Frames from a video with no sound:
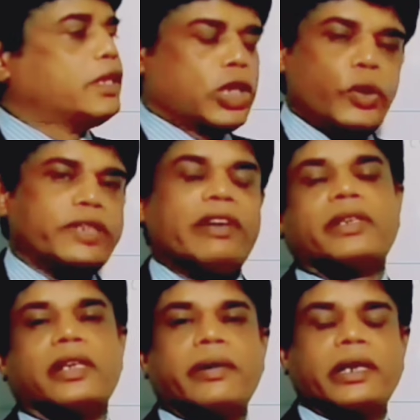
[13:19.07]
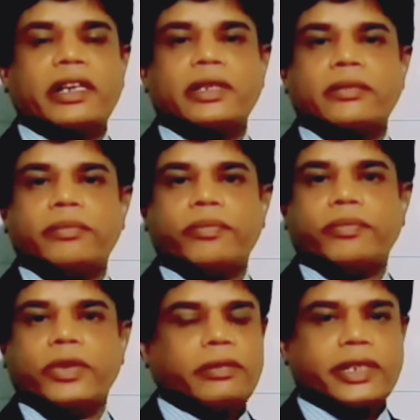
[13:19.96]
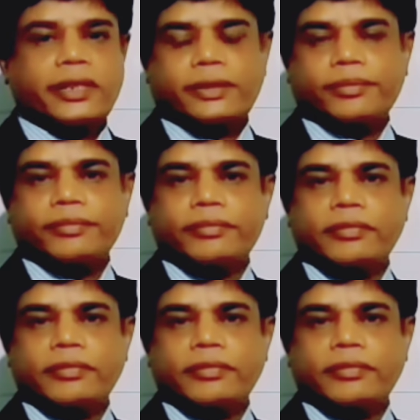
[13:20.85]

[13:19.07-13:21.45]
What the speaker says: Cellulose fibers are having different polymer chains.